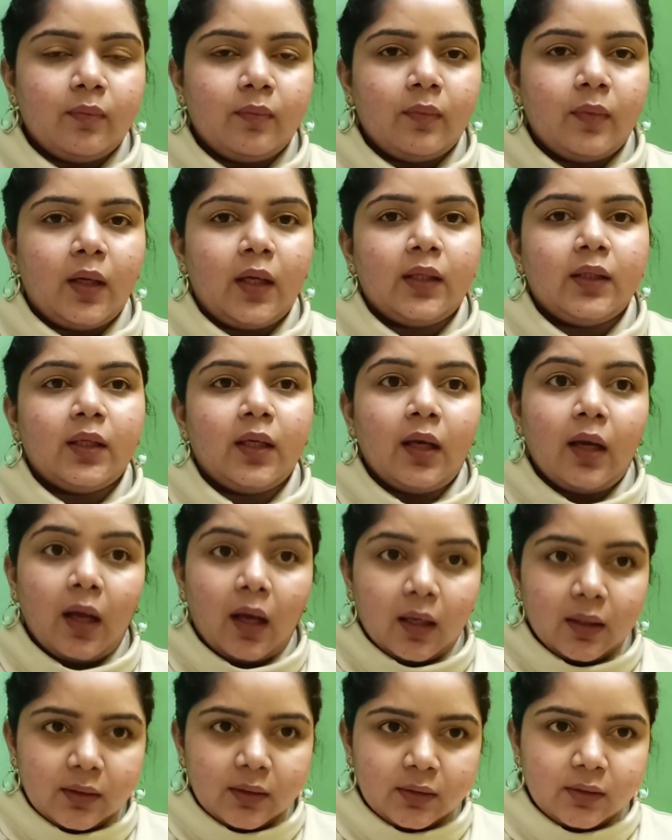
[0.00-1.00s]
and the
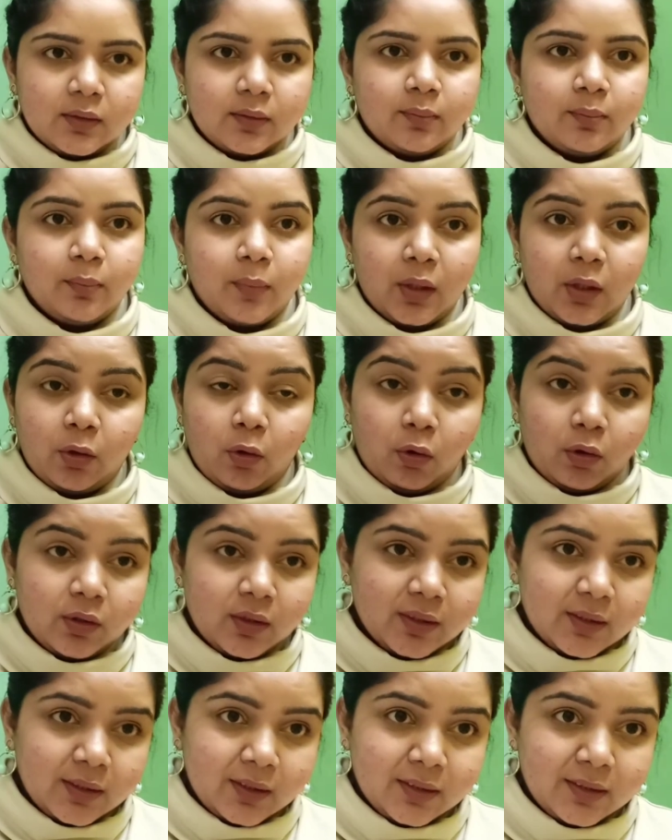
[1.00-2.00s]
last but not the
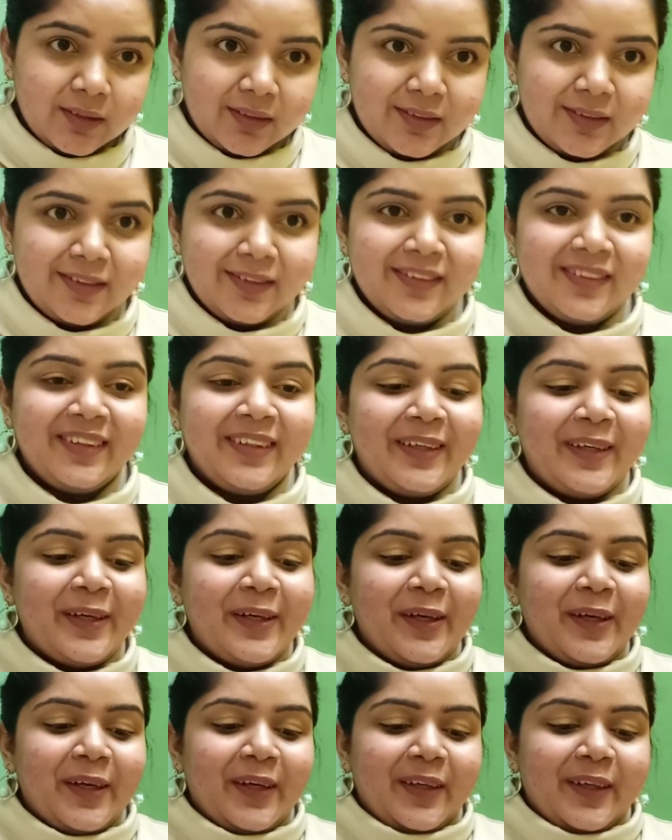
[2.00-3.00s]
least
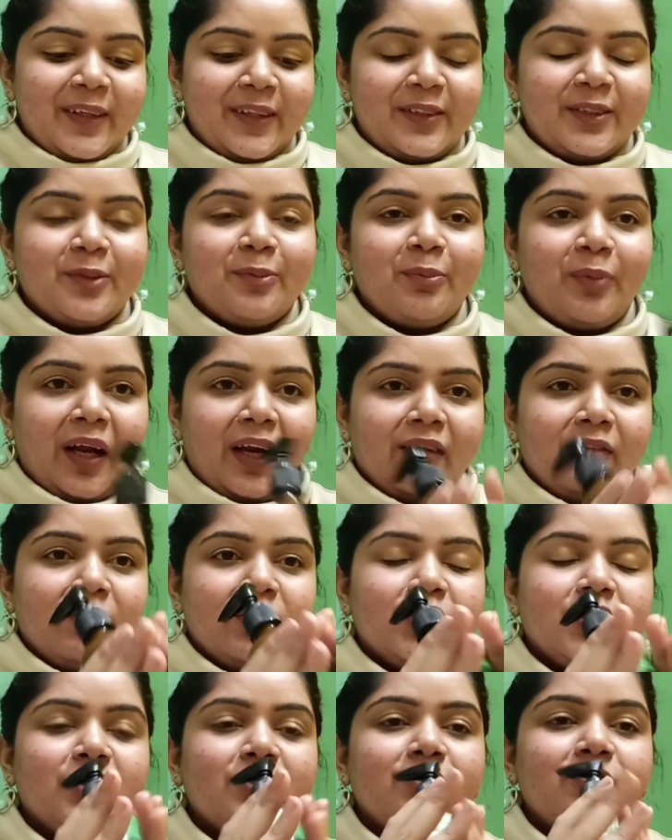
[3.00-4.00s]
is a brand
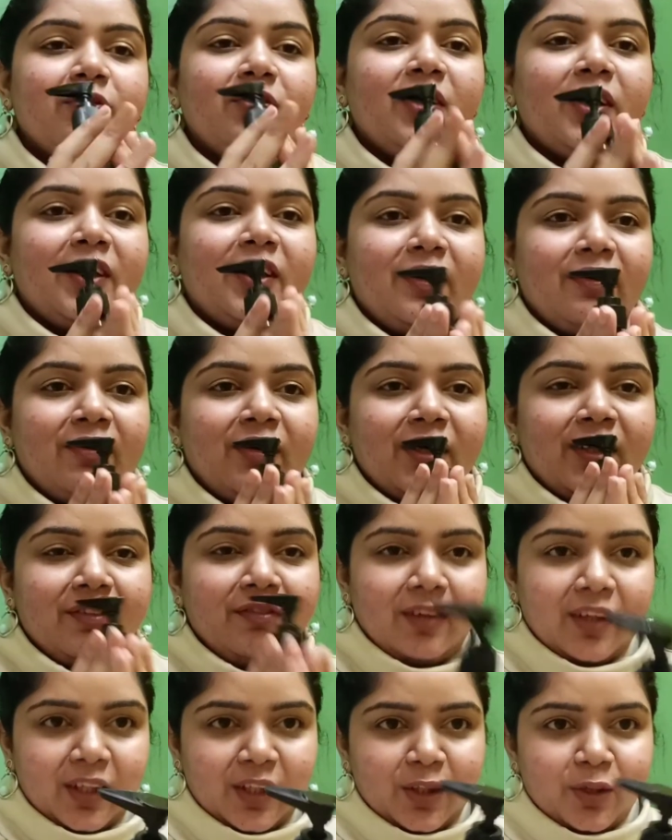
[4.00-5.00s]
which is very very
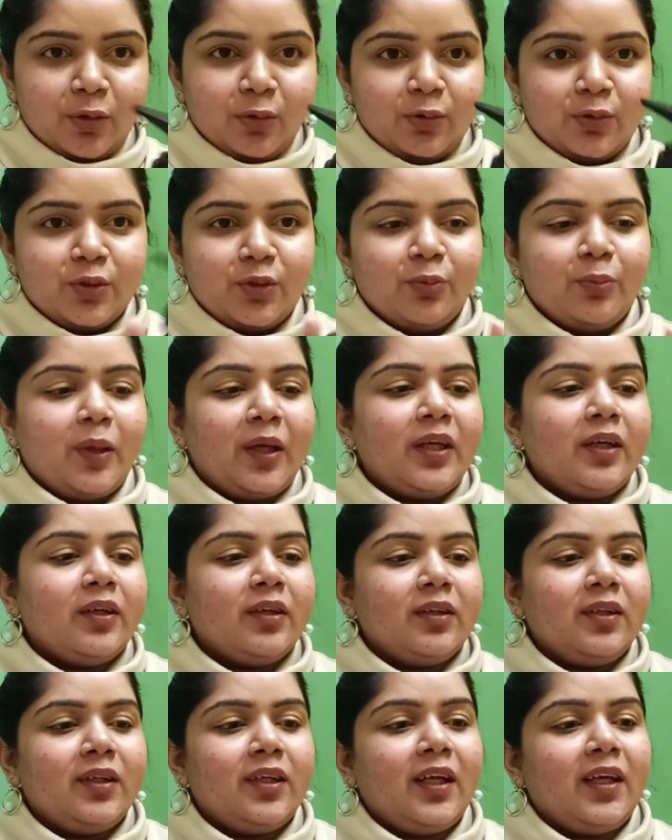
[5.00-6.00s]
very close to my
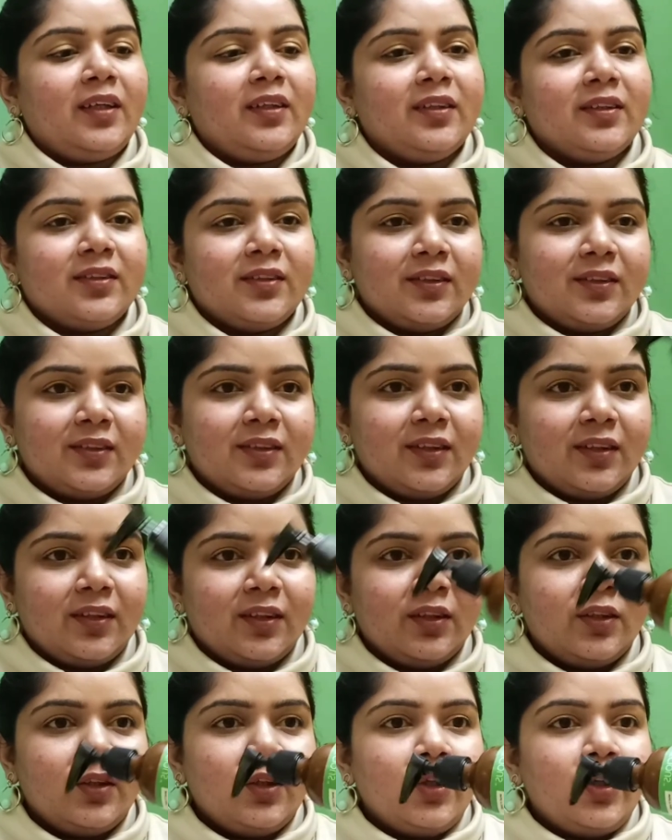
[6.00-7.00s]
heart. Like this is the
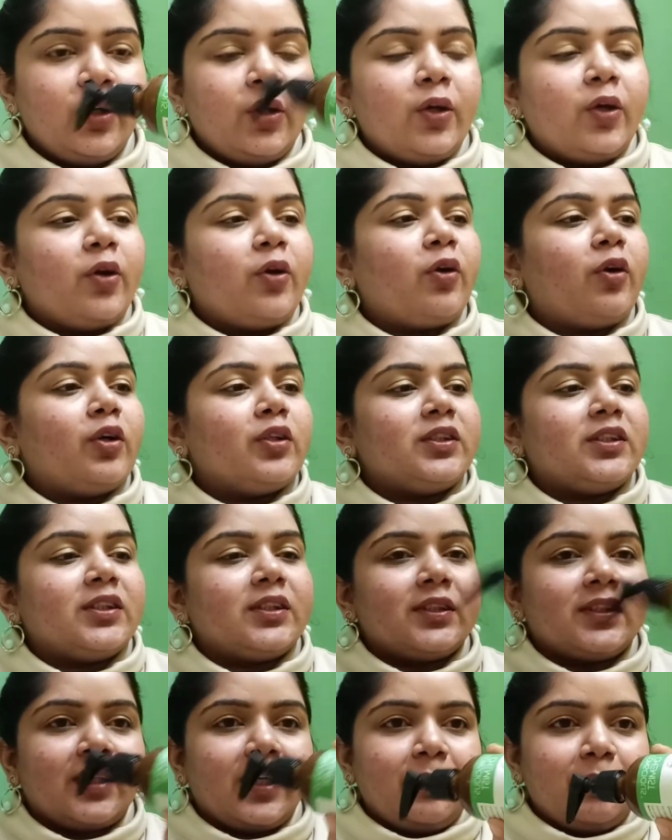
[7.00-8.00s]

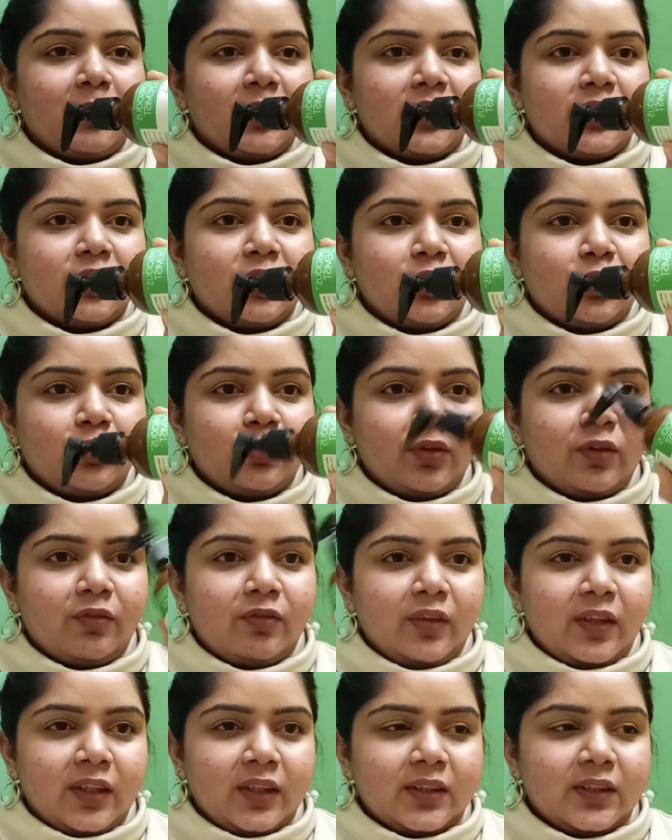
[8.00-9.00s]
Conscious Chemist Ritual
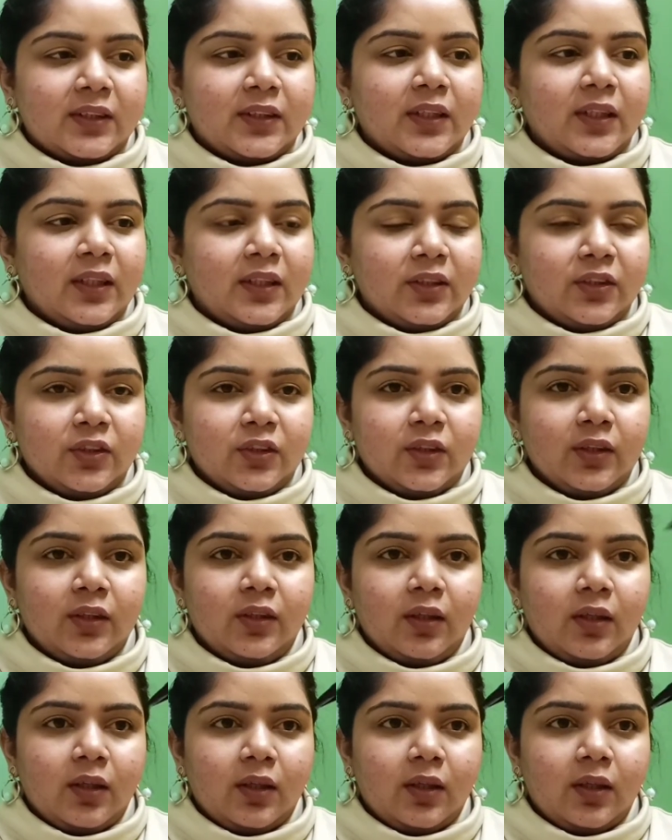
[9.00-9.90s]
Face Cleanser.